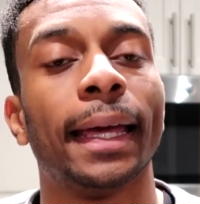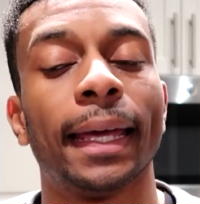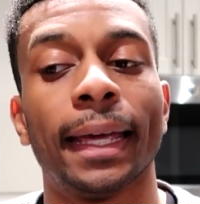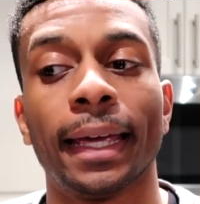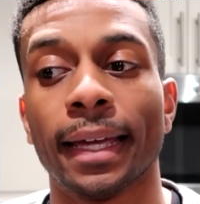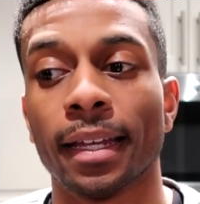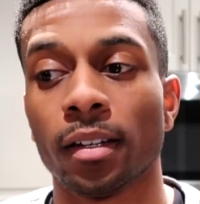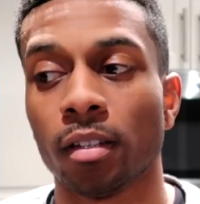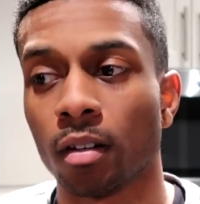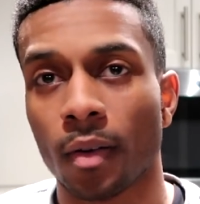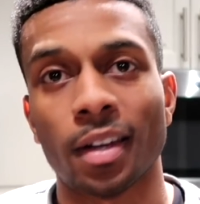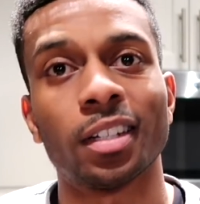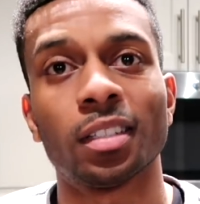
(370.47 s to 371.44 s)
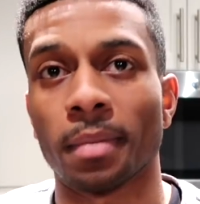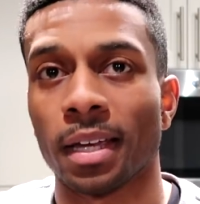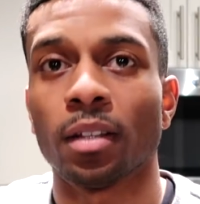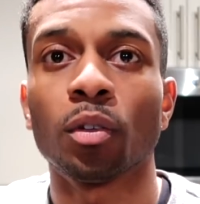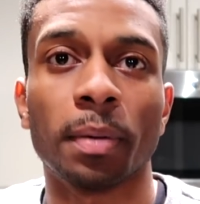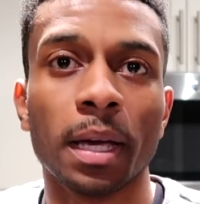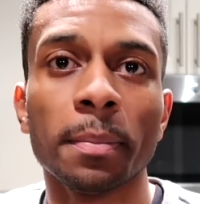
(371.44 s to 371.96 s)
And I just
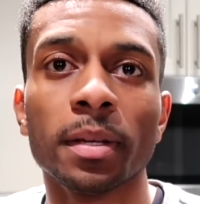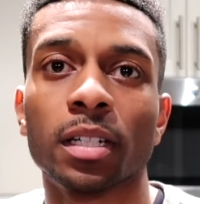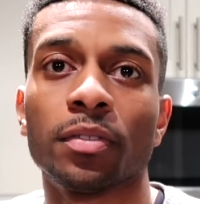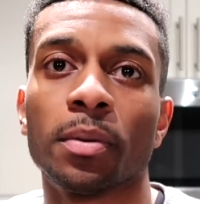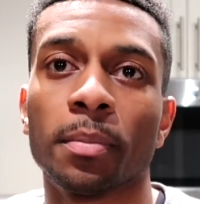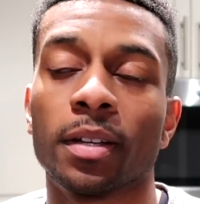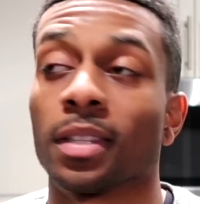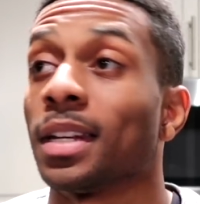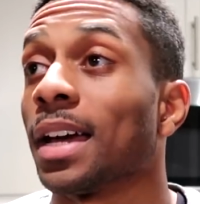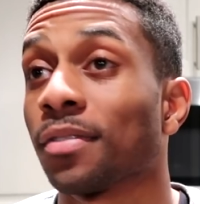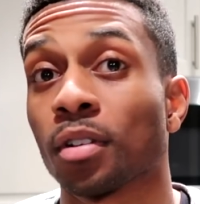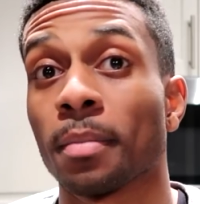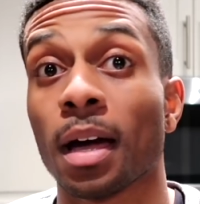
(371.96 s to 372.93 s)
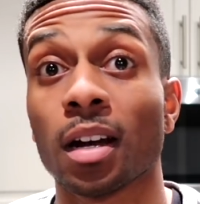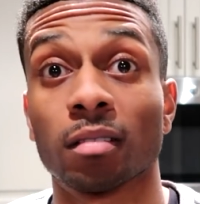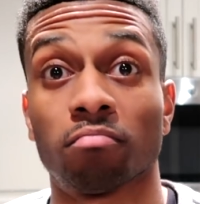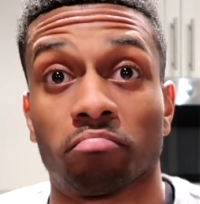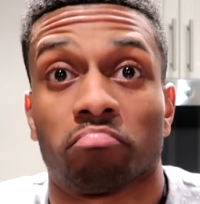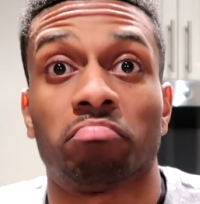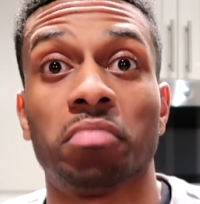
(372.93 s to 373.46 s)
made those payments every month. And after
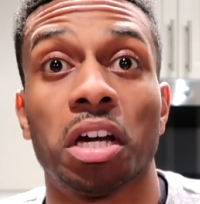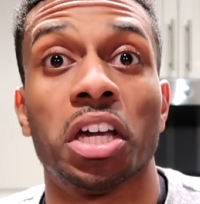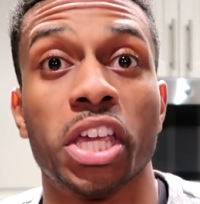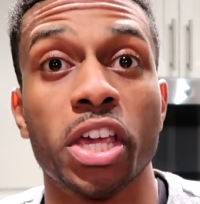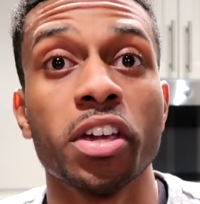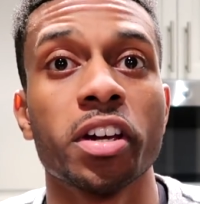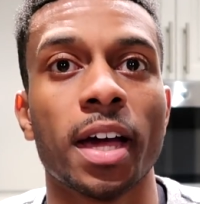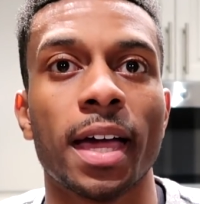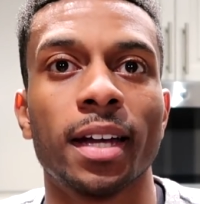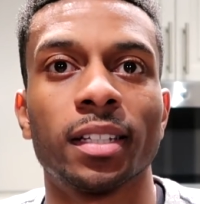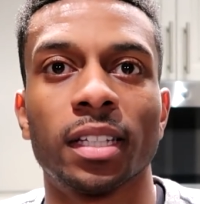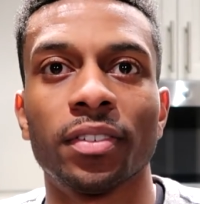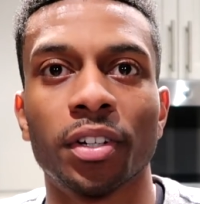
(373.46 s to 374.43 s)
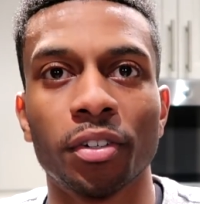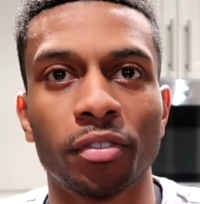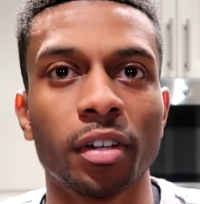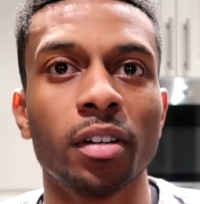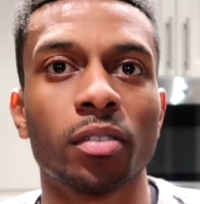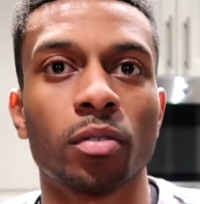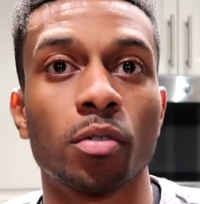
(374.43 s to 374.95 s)
about a year, I had a 700
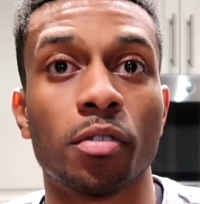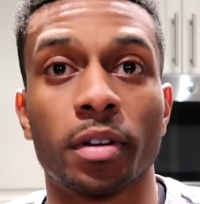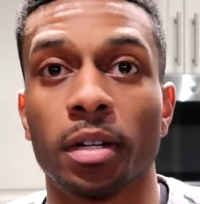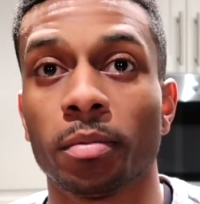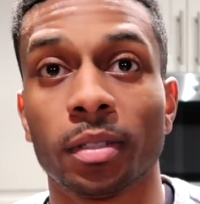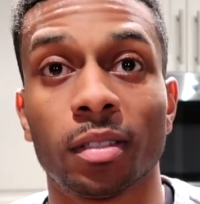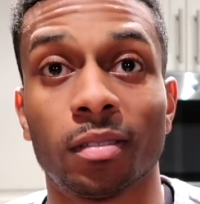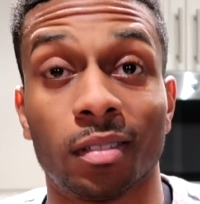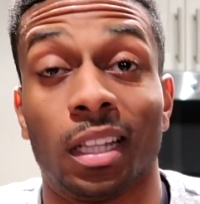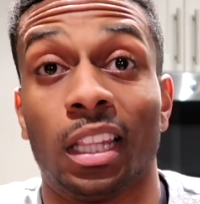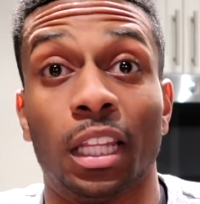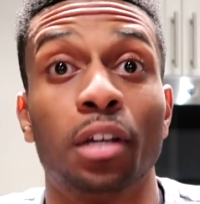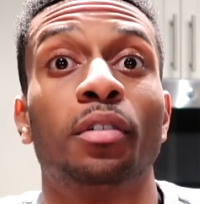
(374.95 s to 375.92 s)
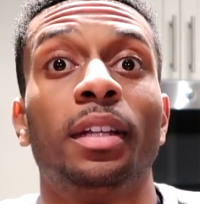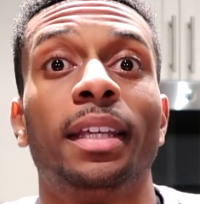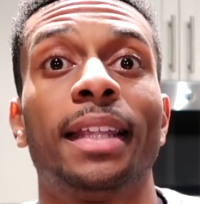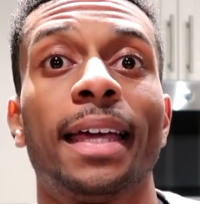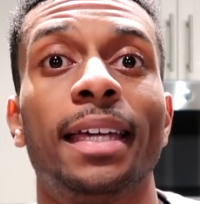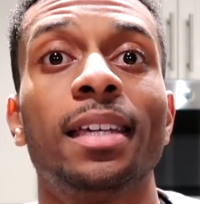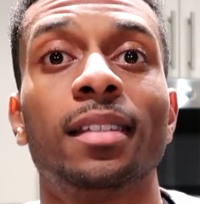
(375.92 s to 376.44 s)
credit score, and it was literally
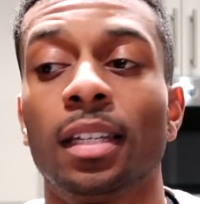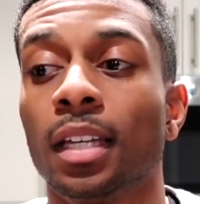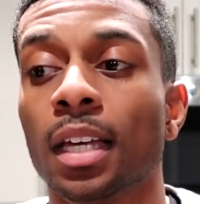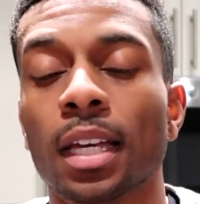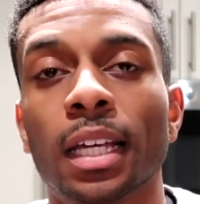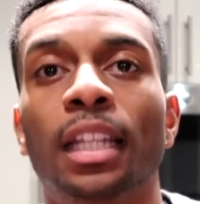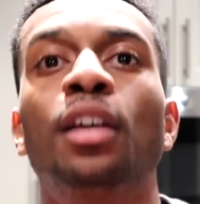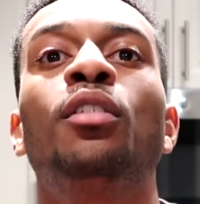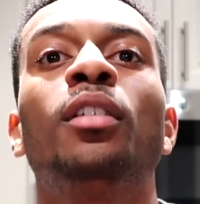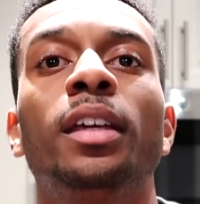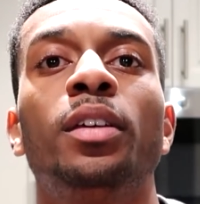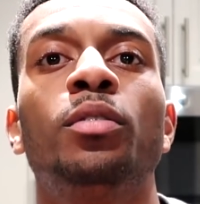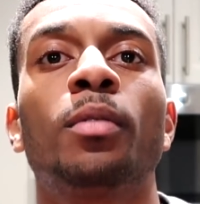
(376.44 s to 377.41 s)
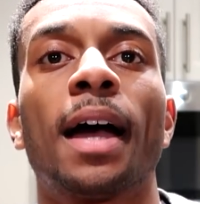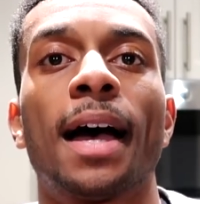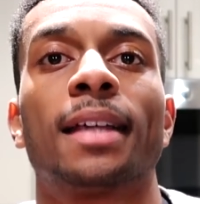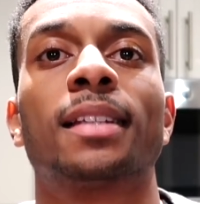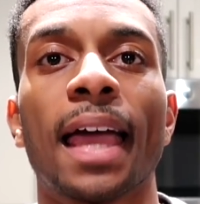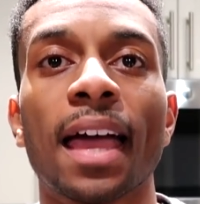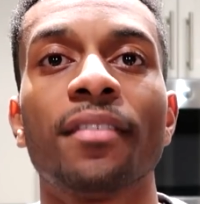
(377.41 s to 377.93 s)
that easy. Literally, you
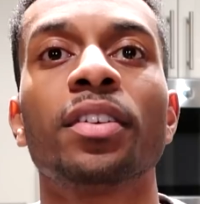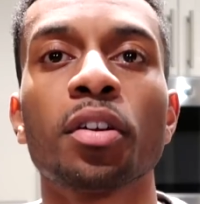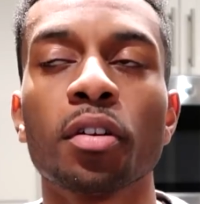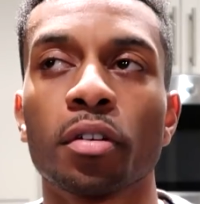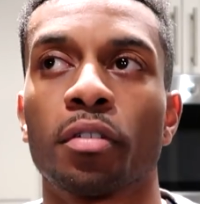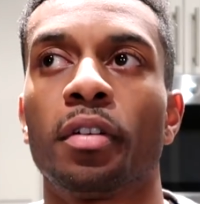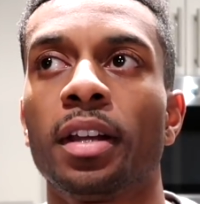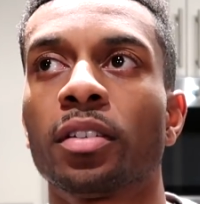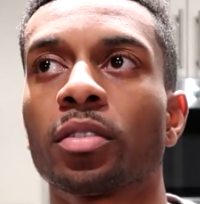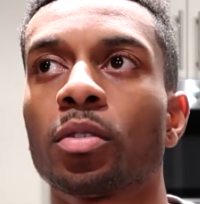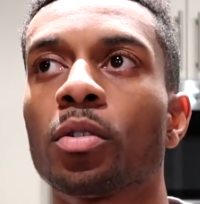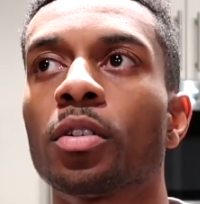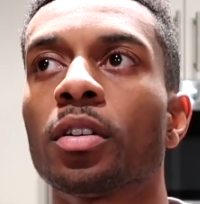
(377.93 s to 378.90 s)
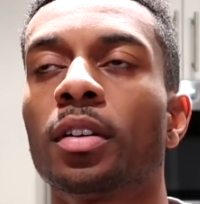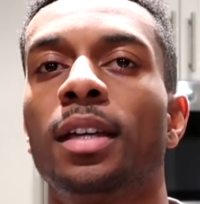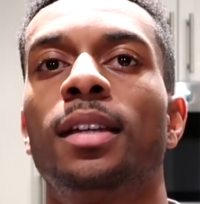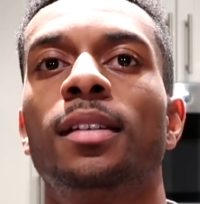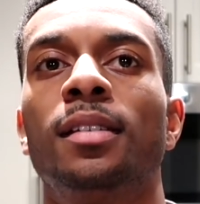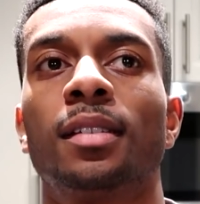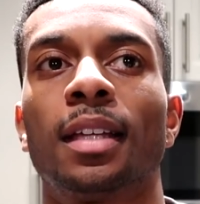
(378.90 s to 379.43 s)
guys, having a good credit score
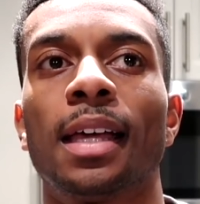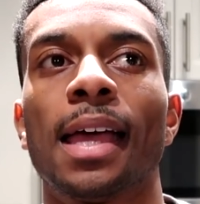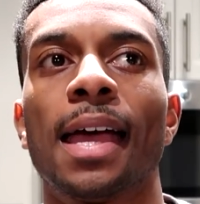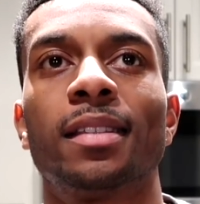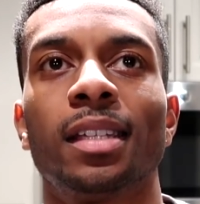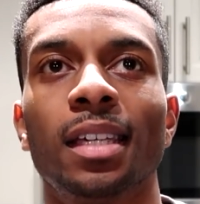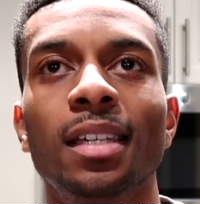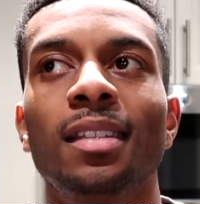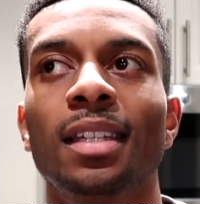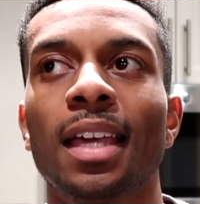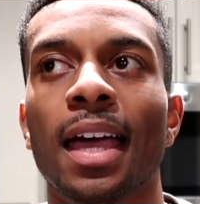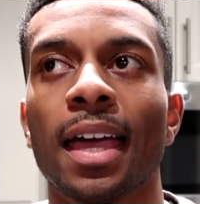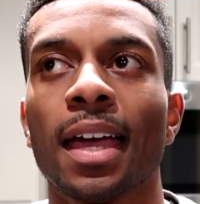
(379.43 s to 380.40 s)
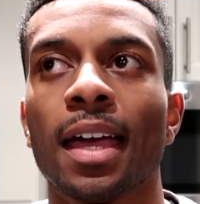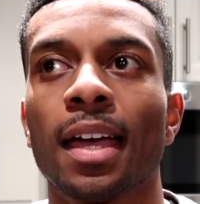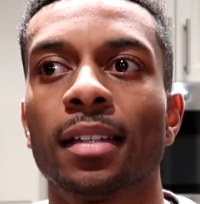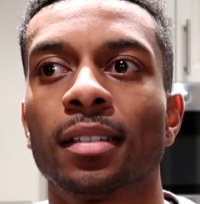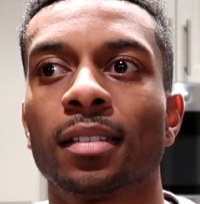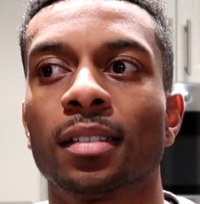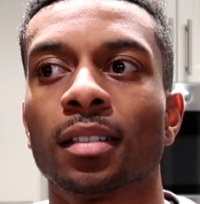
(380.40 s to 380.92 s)
is as easy
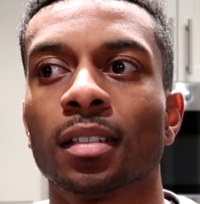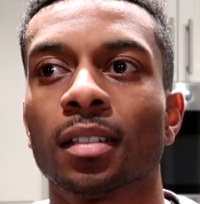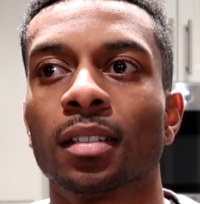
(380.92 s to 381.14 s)
as